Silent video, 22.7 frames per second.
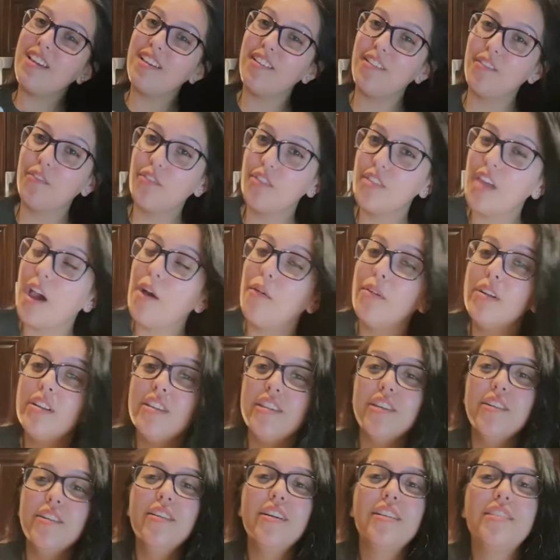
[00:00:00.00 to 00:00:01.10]
for that one
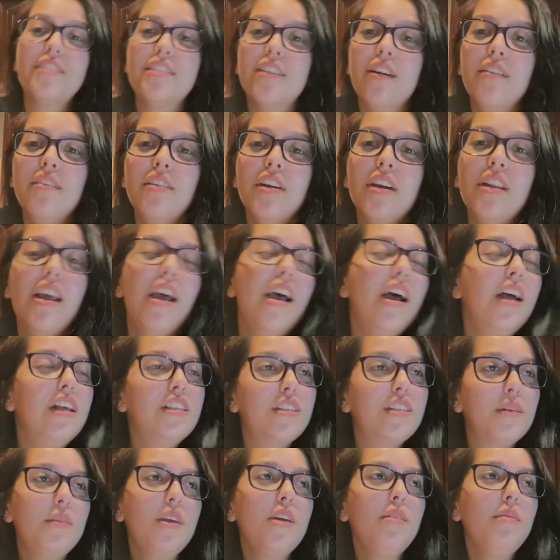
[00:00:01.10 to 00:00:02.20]
too is so good.
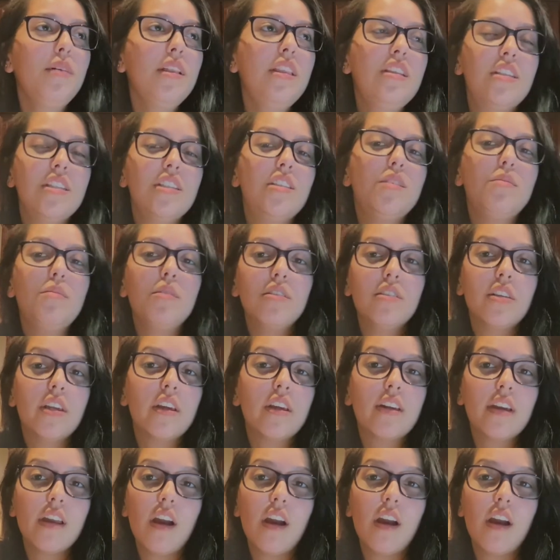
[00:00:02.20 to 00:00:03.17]
Something about the Disney music